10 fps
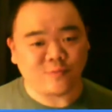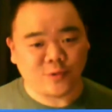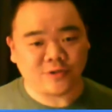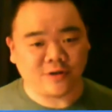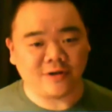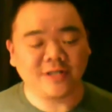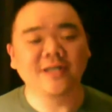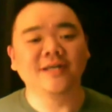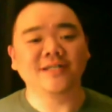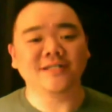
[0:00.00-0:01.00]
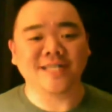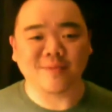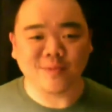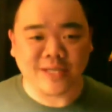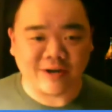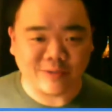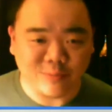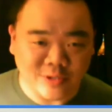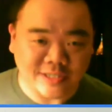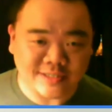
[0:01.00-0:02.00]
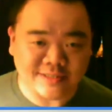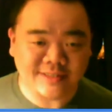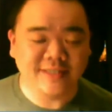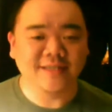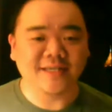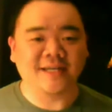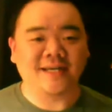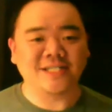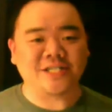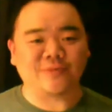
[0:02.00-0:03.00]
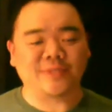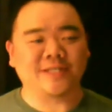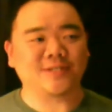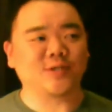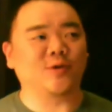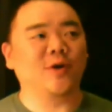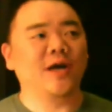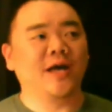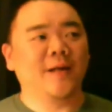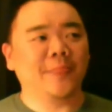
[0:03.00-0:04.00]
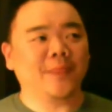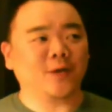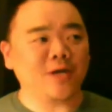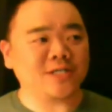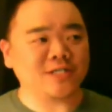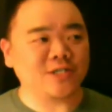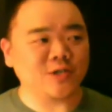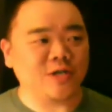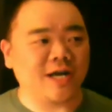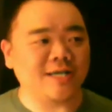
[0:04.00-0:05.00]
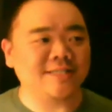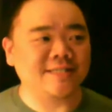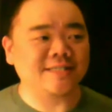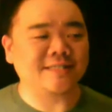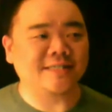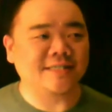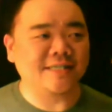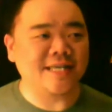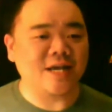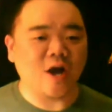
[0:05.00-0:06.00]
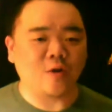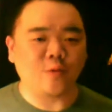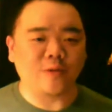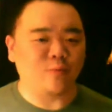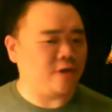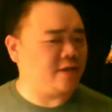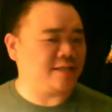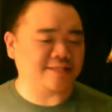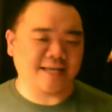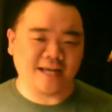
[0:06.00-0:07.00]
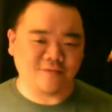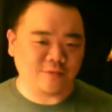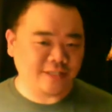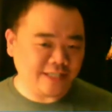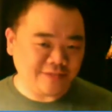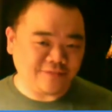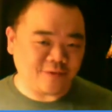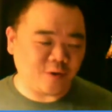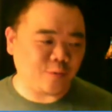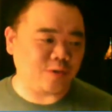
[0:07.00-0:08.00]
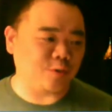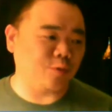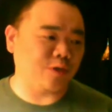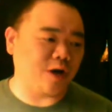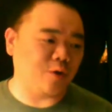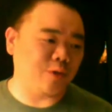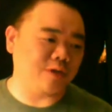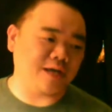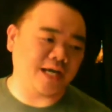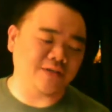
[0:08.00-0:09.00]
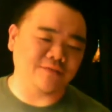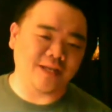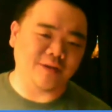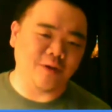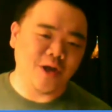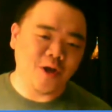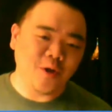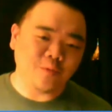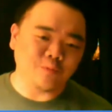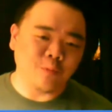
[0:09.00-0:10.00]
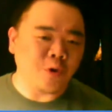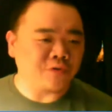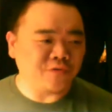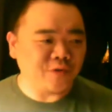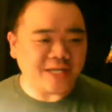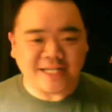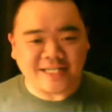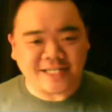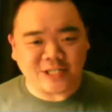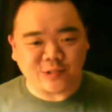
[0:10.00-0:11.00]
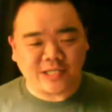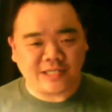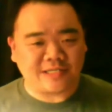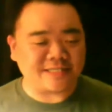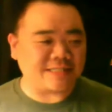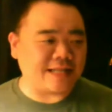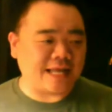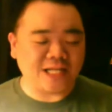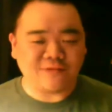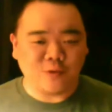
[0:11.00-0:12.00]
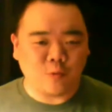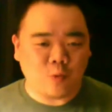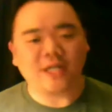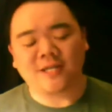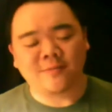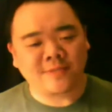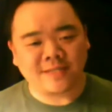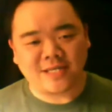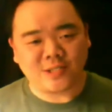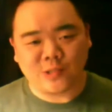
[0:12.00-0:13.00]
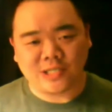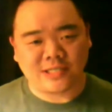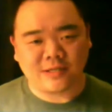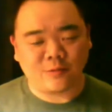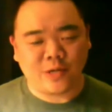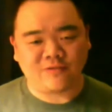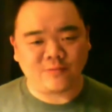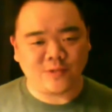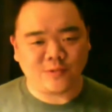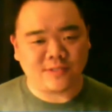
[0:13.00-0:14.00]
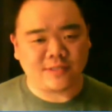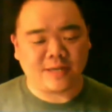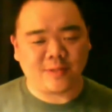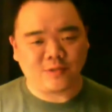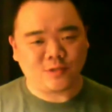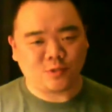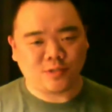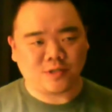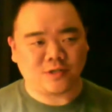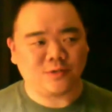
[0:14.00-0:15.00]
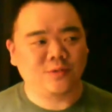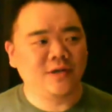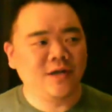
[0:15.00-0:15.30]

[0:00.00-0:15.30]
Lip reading: point guard. It just happened to be Aaron Brooks and not Jeremy Lin. So the question to you guys is. Are we breathing a sigh of relief? Are we kind of like mournful that he didn't get traded? Did any of you want him to get traded away from Houston? How about you, Joyce? Are you